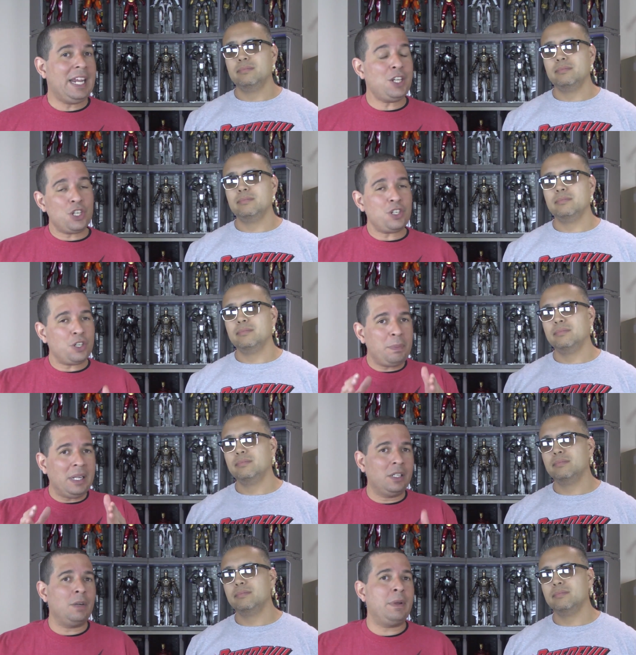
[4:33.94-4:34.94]
Speaker 1: he just should be
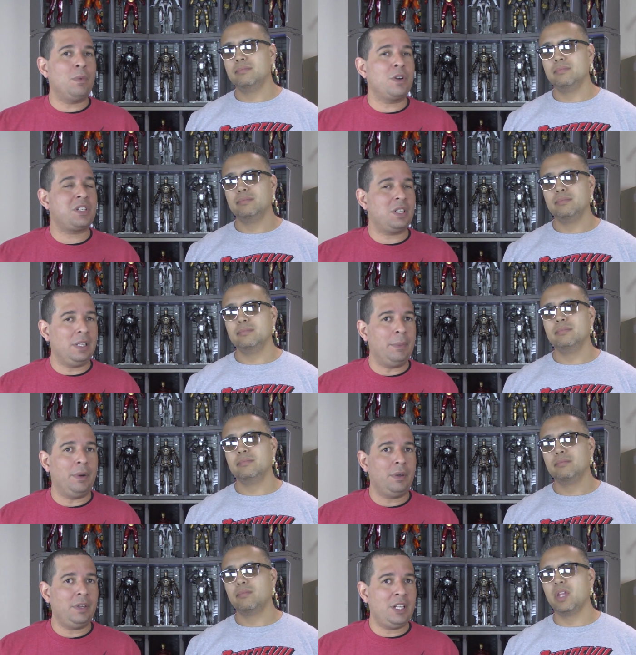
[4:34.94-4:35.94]
a little bit more
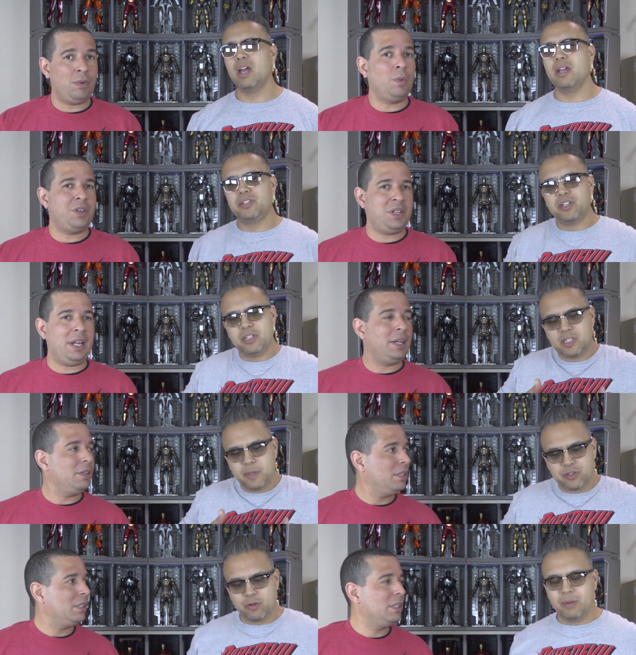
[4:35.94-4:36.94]
slimmer. Is yeah, what we're should saying. just
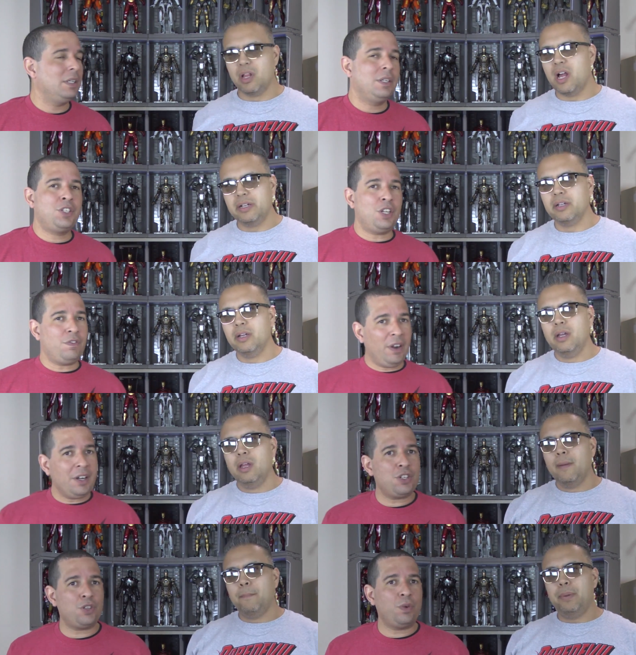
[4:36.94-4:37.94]
be streamlined. Just
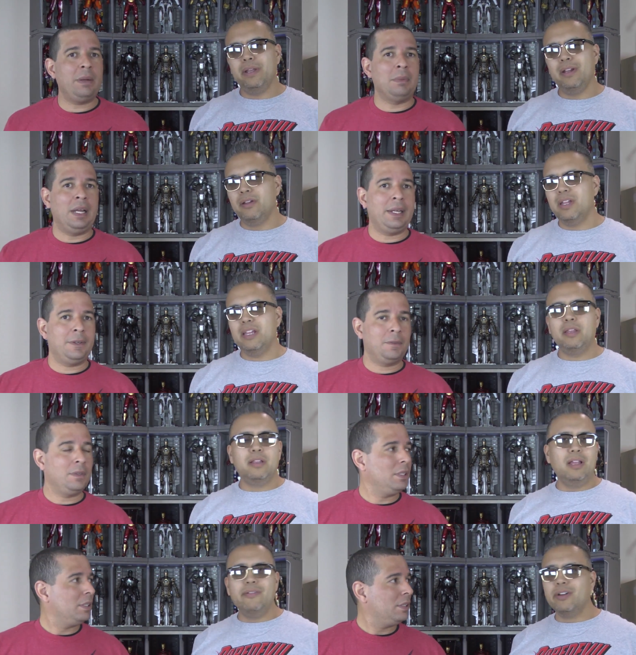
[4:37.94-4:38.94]
very streamlined. But,
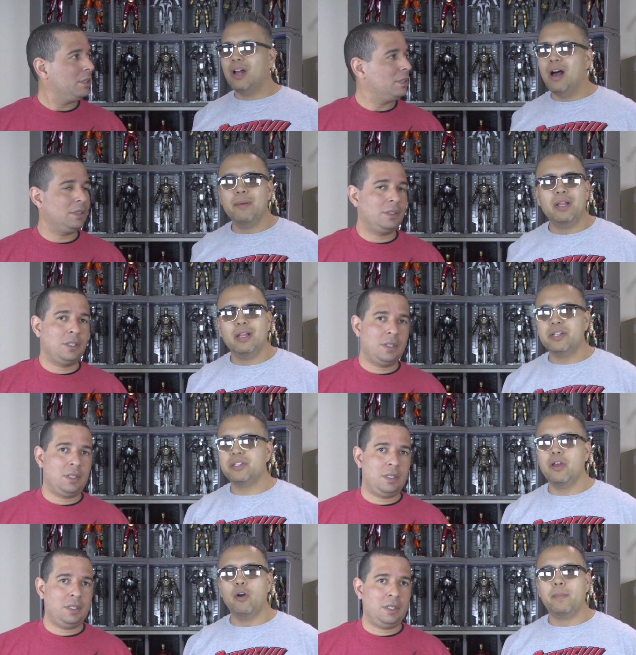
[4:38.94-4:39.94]
you know, leave a comment. Let
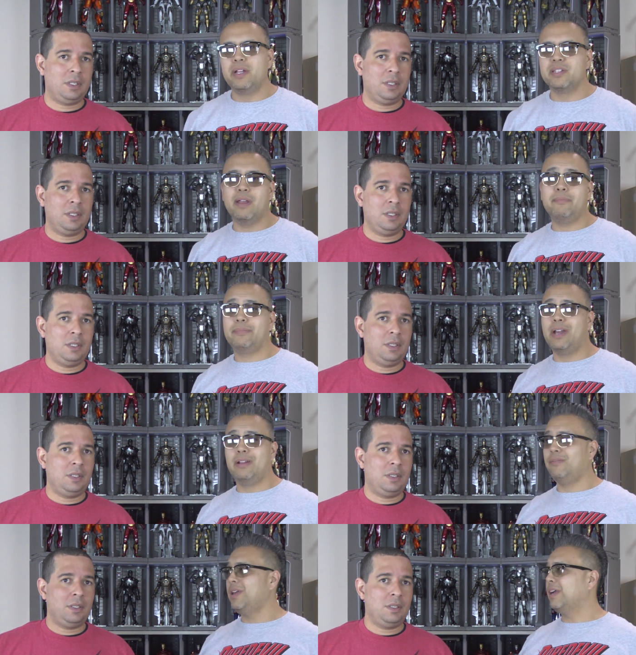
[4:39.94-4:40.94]
us know
Speaker 2: because I'm
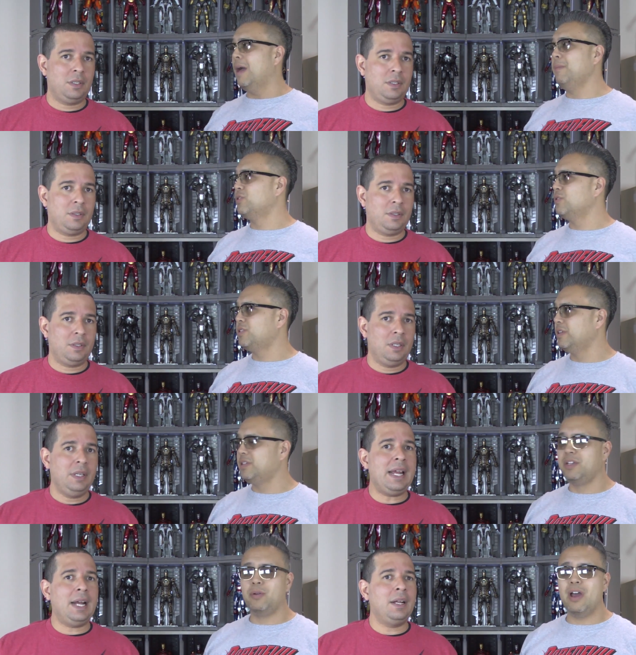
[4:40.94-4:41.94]
kind of like I'm interested
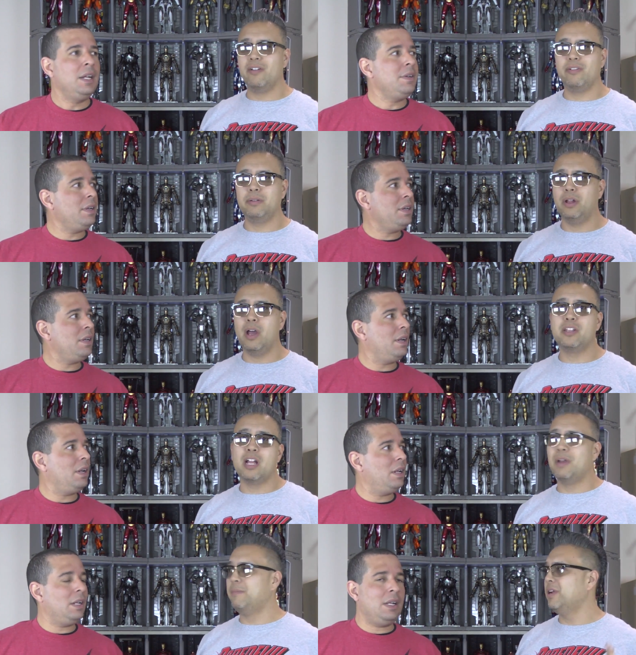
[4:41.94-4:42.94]
to see yeah. how. You know, I
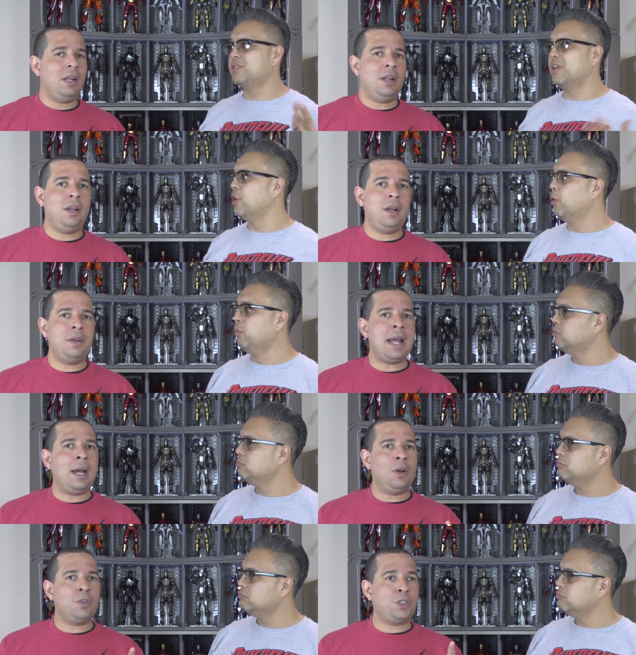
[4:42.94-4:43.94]
talk to my buddies like no.
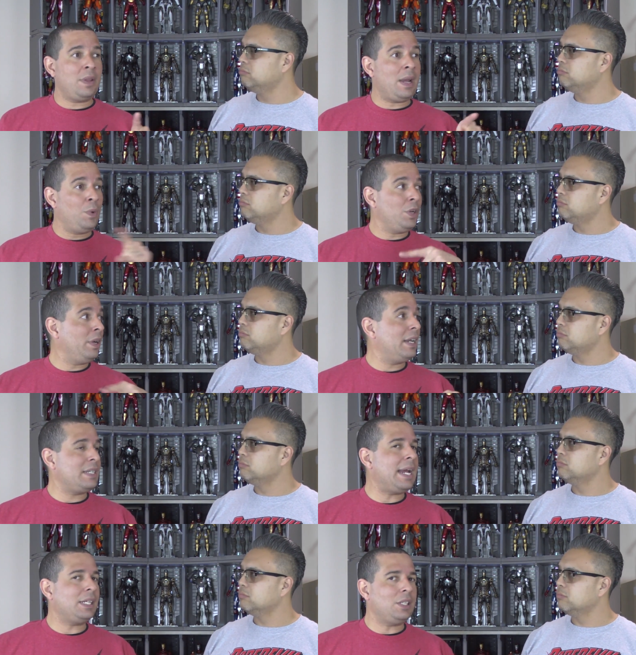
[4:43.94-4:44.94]
Speaker 1: Now, so that we don't get
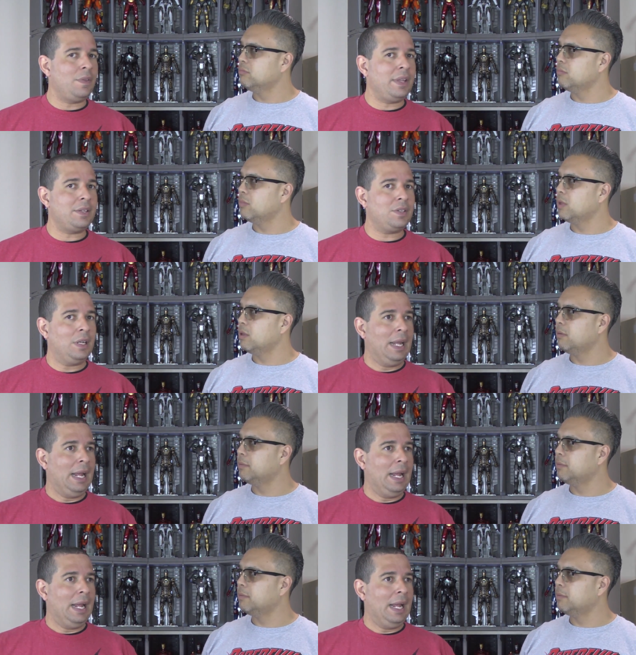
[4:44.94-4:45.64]
attacked on this,